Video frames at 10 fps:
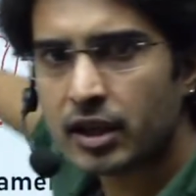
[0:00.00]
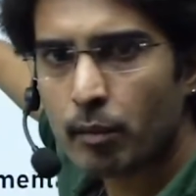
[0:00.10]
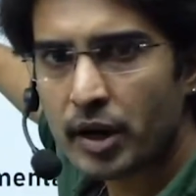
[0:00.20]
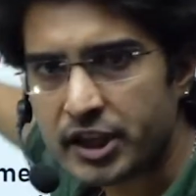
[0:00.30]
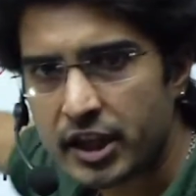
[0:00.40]

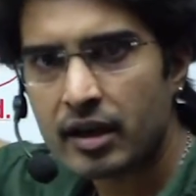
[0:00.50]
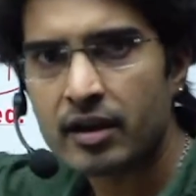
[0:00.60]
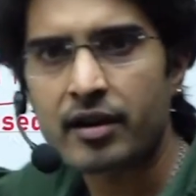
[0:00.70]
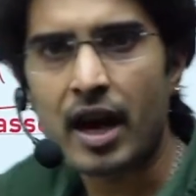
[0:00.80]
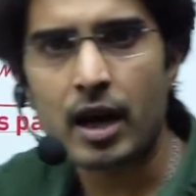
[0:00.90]
committee
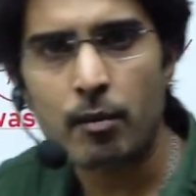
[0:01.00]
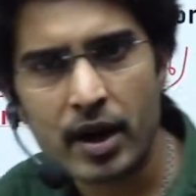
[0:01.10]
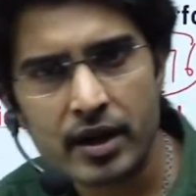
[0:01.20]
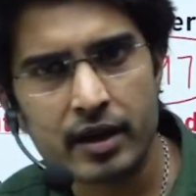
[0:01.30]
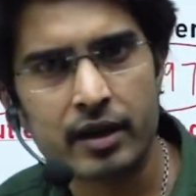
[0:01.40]

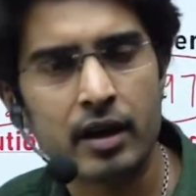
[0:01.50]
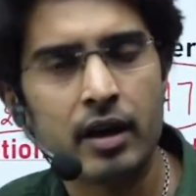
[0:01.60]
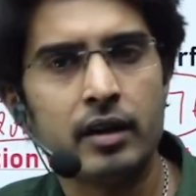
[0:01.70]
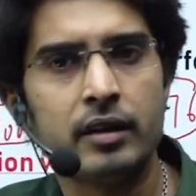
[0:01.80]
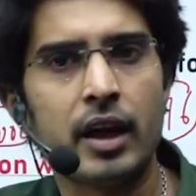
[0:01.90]
recommended
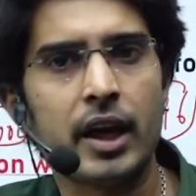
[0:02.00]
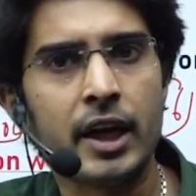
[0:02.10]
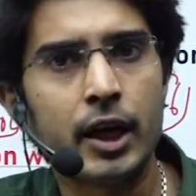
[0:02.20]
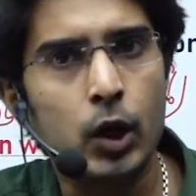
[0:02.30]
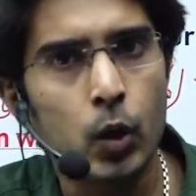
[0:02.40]
the
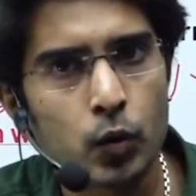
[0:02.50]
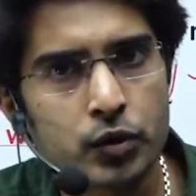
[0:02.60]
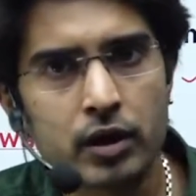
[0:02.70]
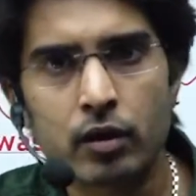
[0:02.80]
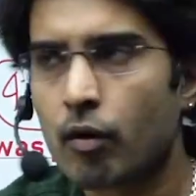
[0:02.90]

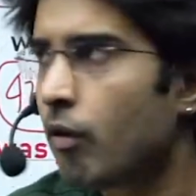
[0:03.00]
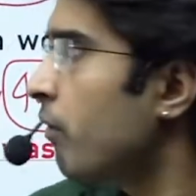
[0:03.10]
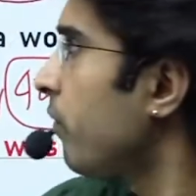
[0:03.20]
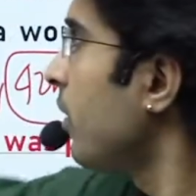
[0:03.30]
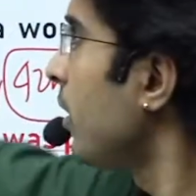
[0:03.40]
inclusion
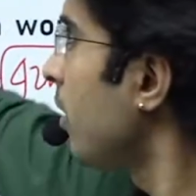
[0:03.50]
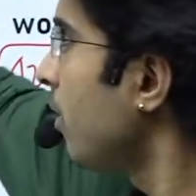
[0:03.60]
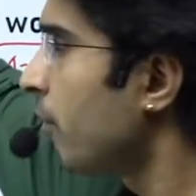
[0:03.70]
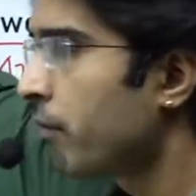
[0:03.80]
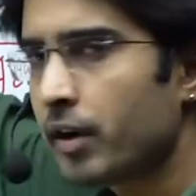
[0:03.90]
of
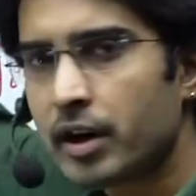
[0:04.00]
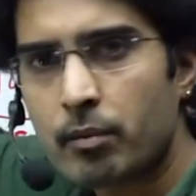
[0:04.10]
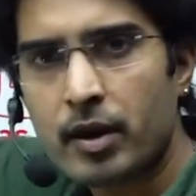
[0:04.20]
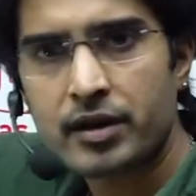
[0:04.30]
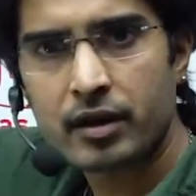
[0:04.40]

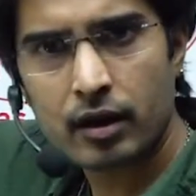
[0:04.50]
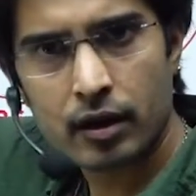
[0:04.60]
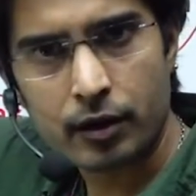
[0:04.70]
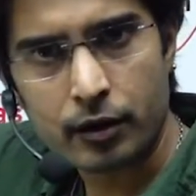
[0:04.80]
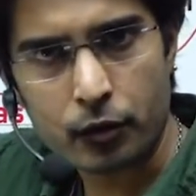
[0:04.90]
fundamental
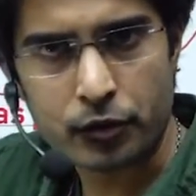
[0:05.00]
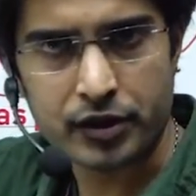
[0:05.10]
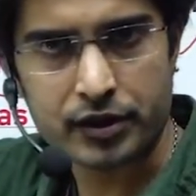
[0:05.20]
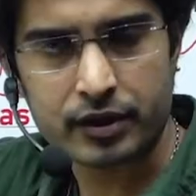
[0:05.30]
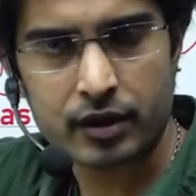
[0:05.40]

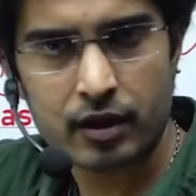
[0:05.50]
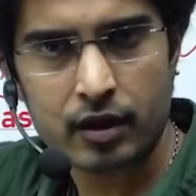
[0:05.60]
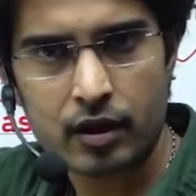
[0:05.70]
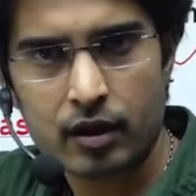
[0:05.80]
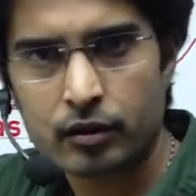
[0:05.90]
duties.
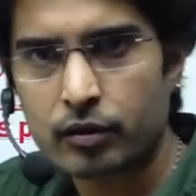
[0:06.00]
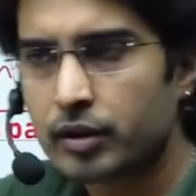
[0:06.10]
So